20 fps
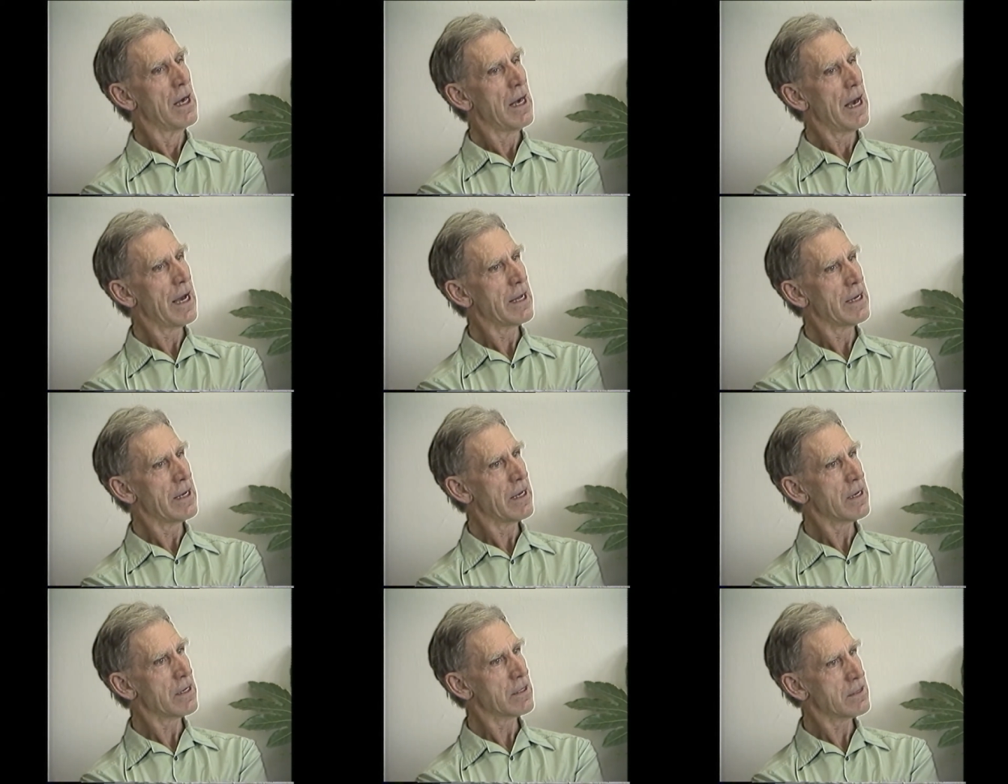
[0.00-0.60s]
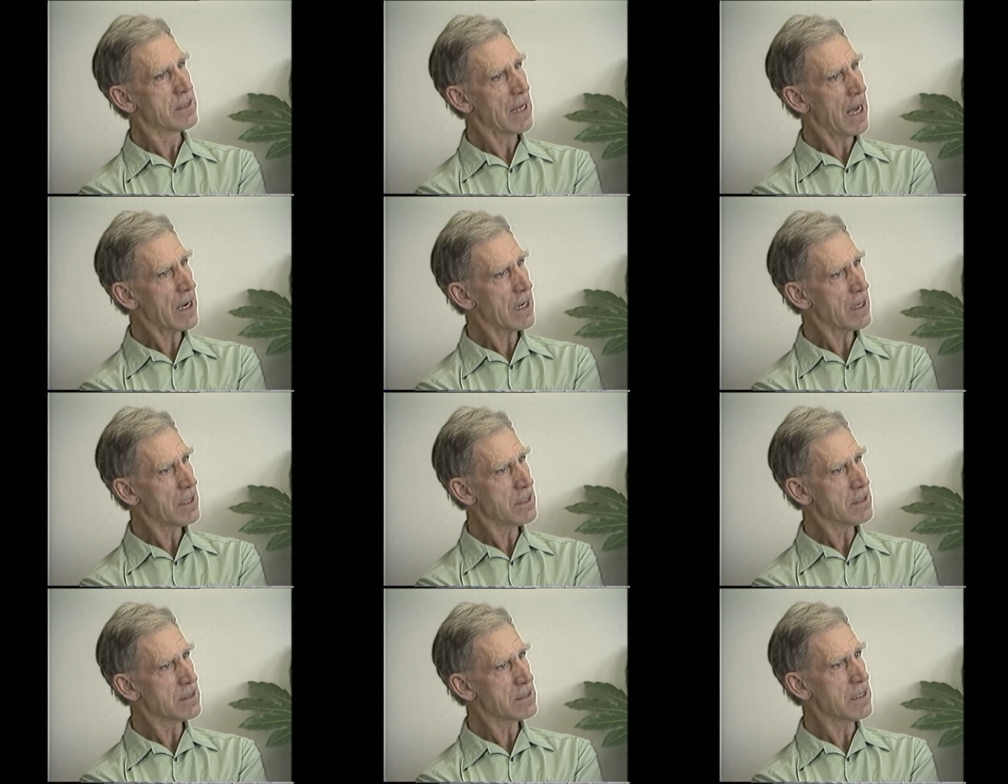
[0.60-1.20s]
And
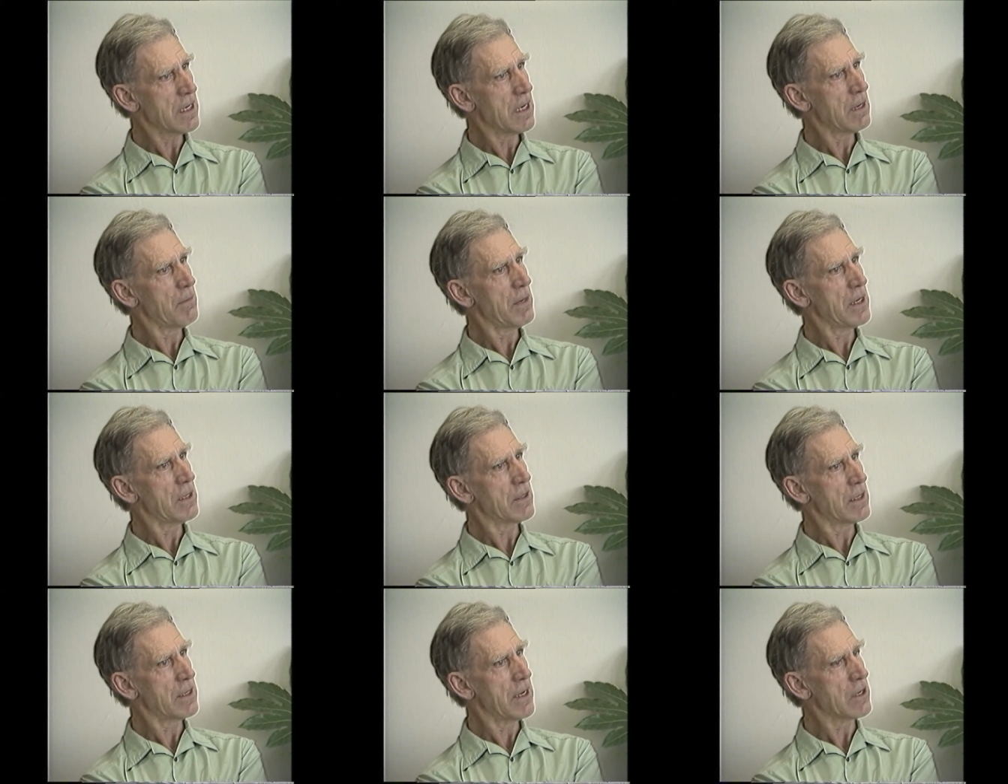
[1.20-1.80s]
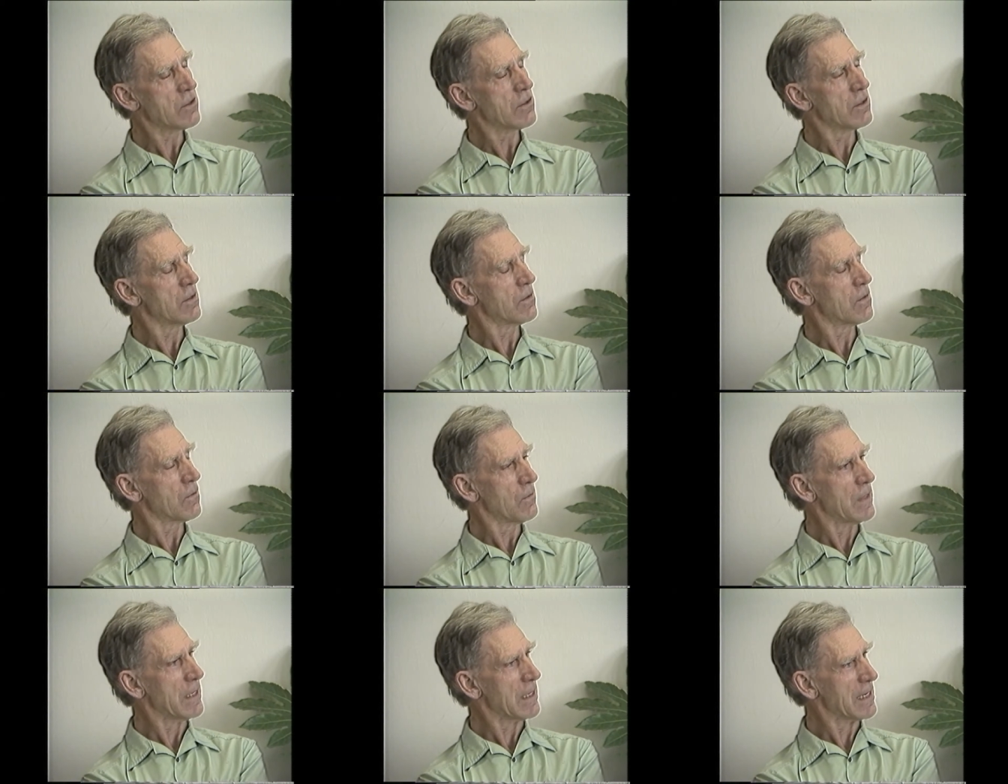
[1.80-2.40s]
exactly the same in the
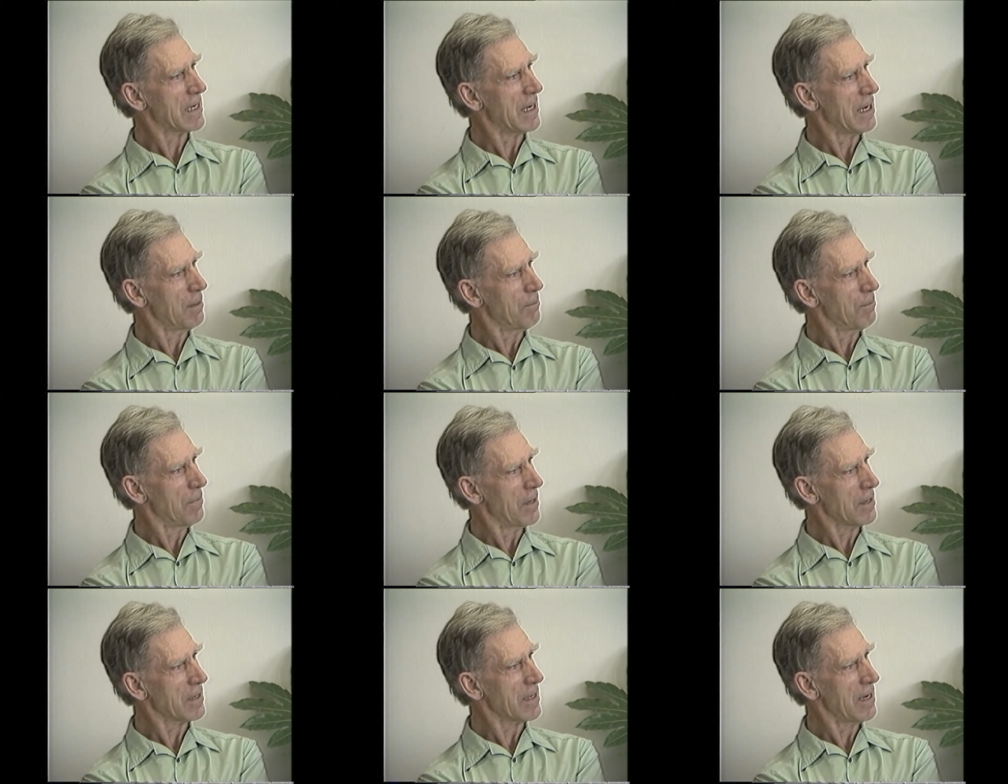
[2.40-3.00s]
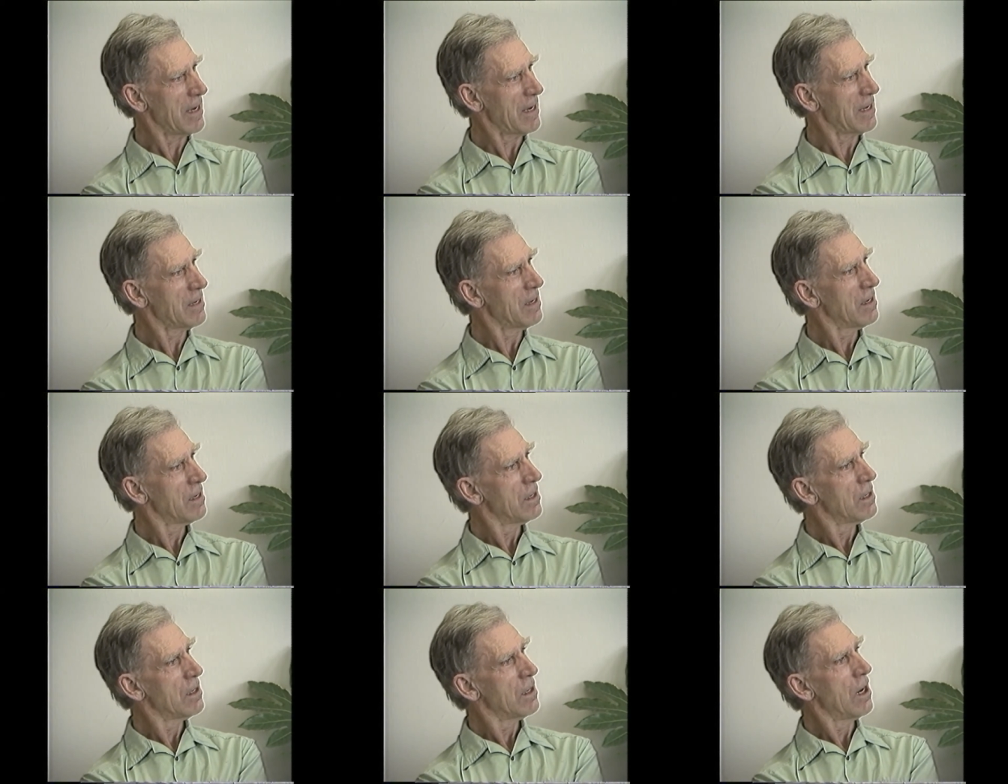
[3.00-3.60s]
Naturalist Field Club. Again,
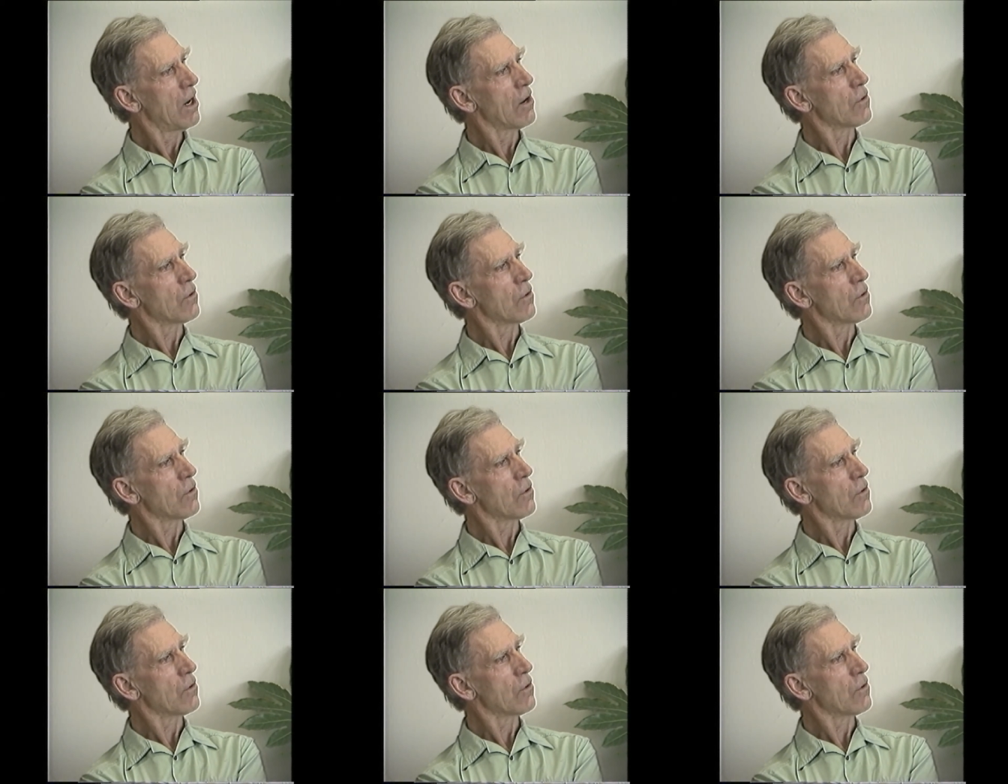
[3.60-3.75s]
mm.